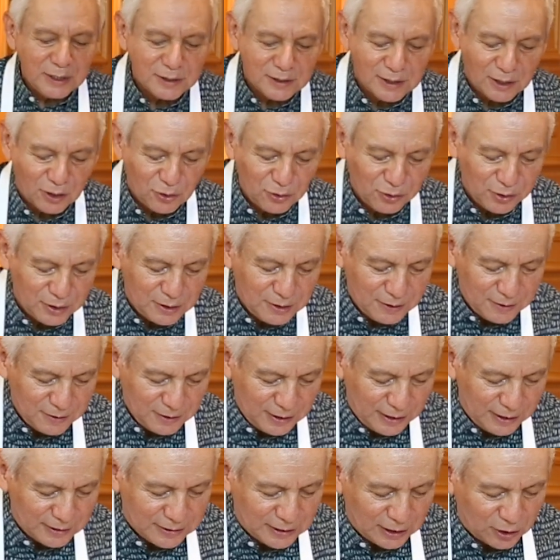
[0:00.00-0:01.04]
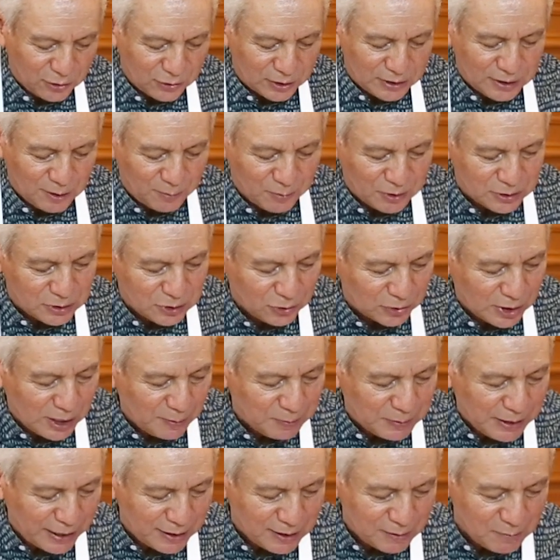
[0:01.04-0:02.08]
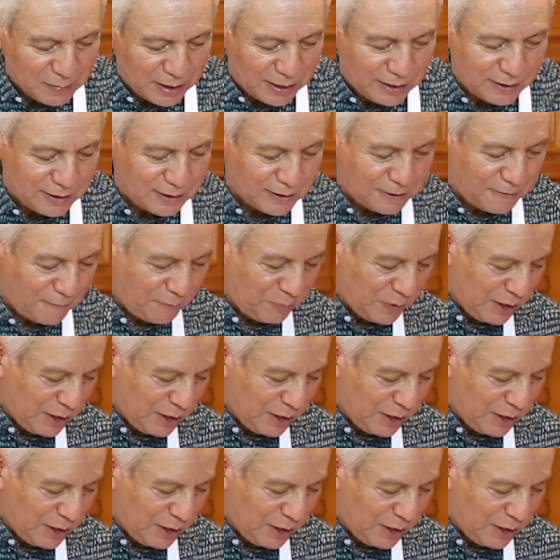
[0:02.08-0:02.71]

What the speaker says: is a good number. So keep that in mind